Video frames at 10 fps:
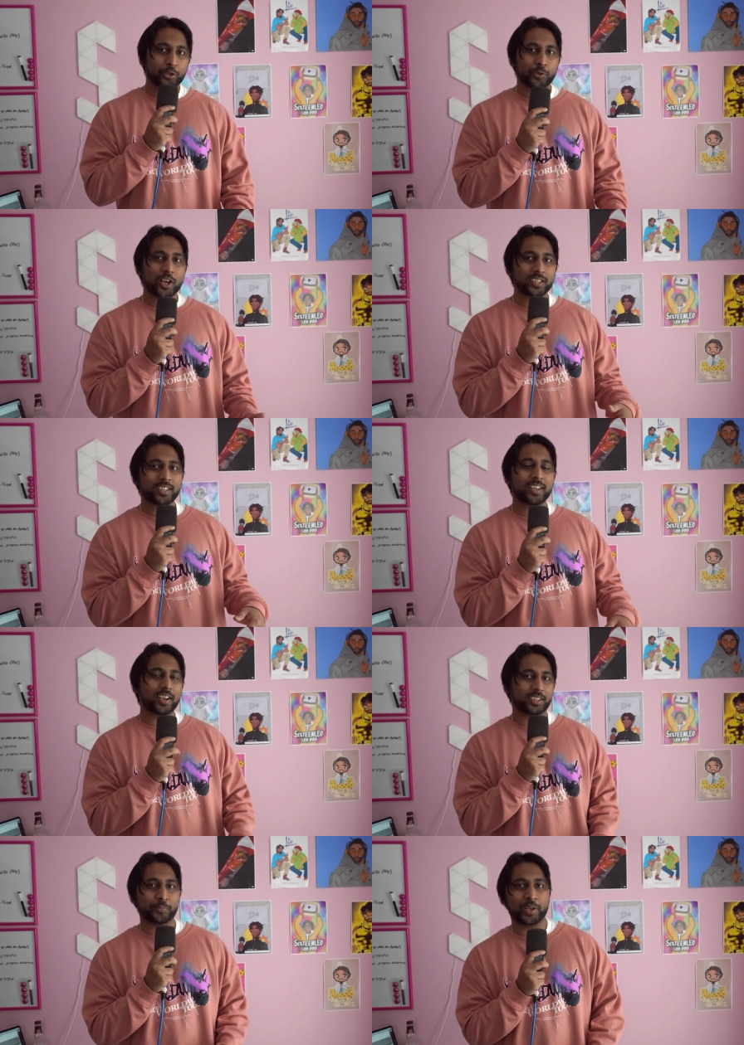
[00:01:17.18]
curiosity
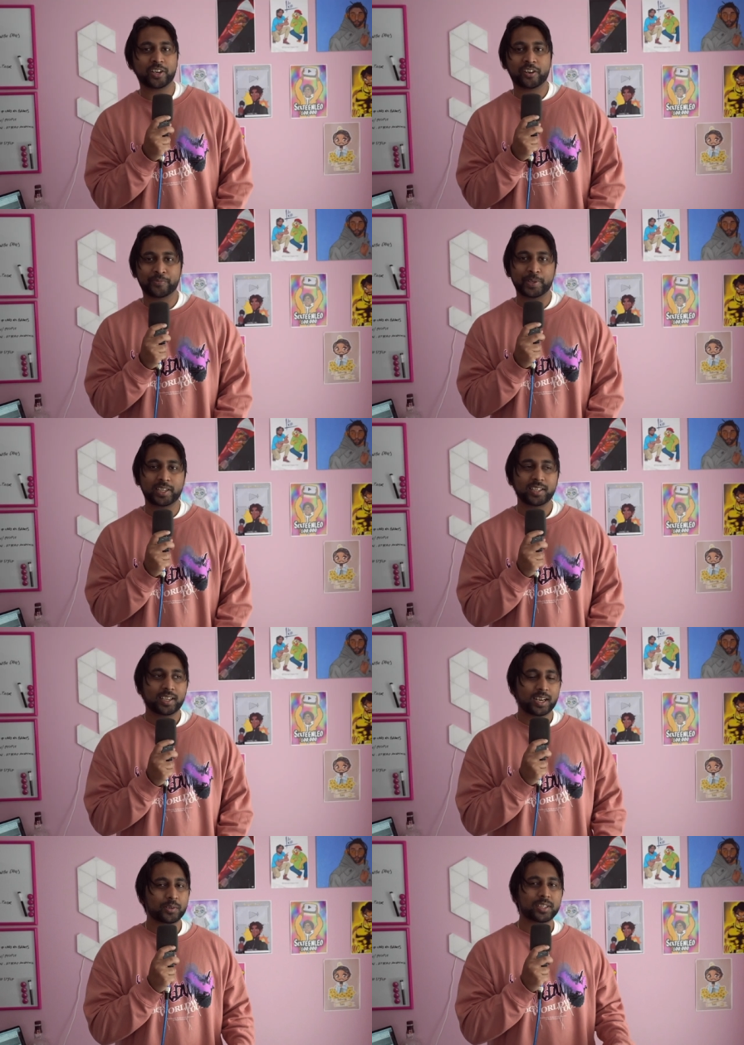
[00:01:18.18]
got the better of me,
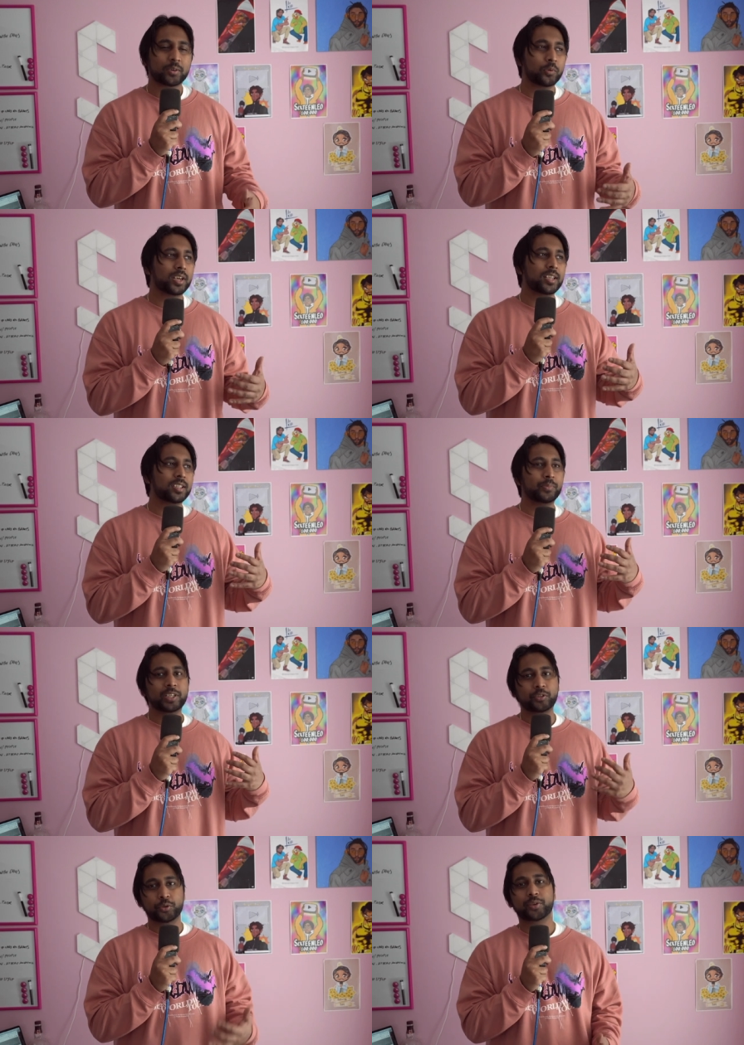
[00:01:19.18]
and I was like, what has he
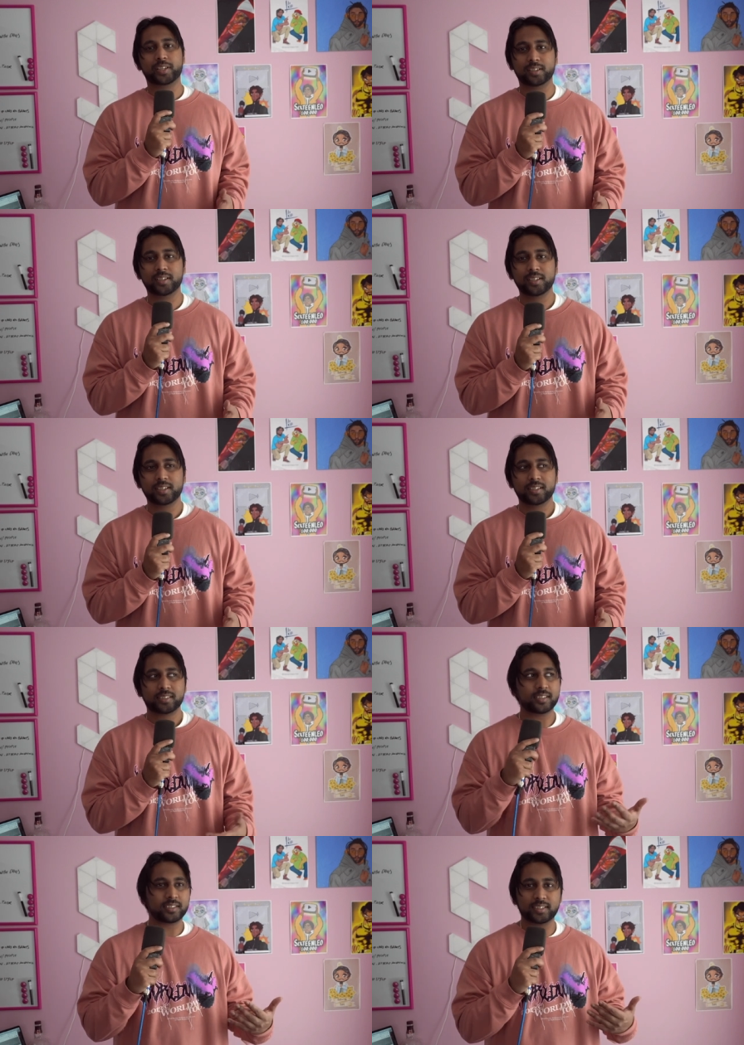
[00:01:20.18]
been doing
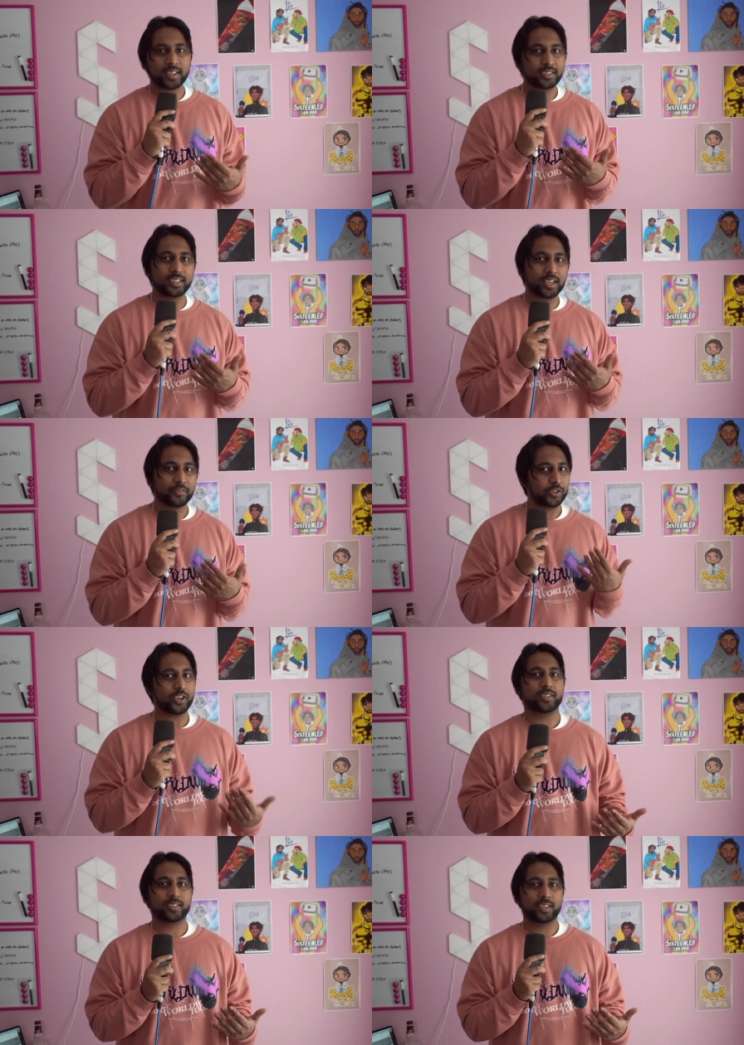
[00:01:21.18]
since ninety day
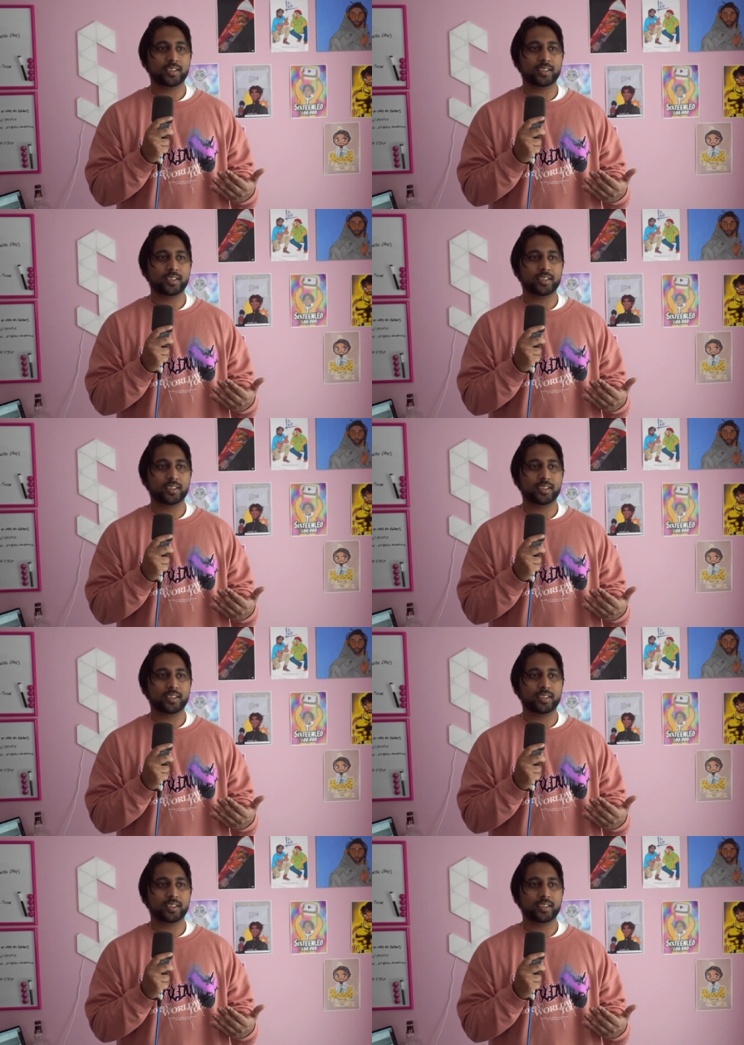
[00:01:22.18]
fiance.